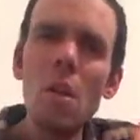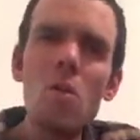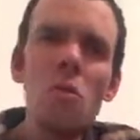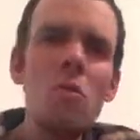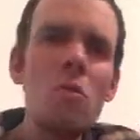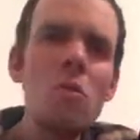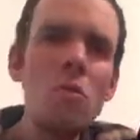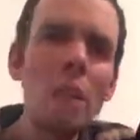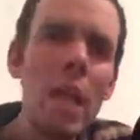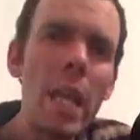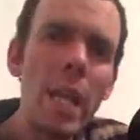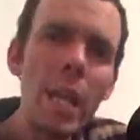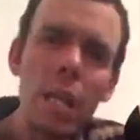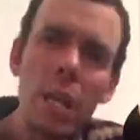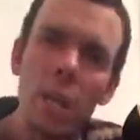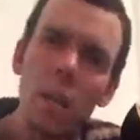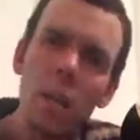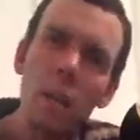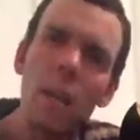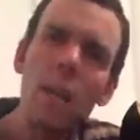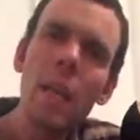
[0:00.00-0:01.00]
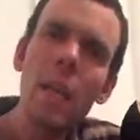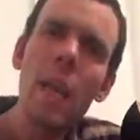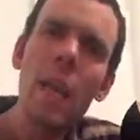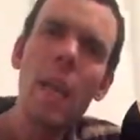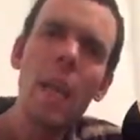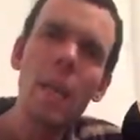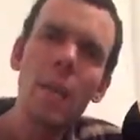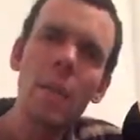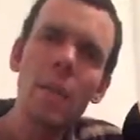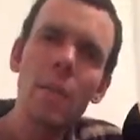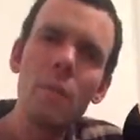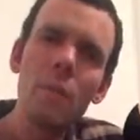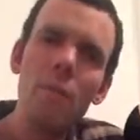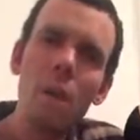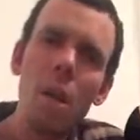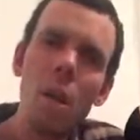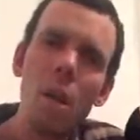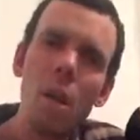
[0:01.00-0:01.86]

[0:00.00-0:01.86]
regular kind of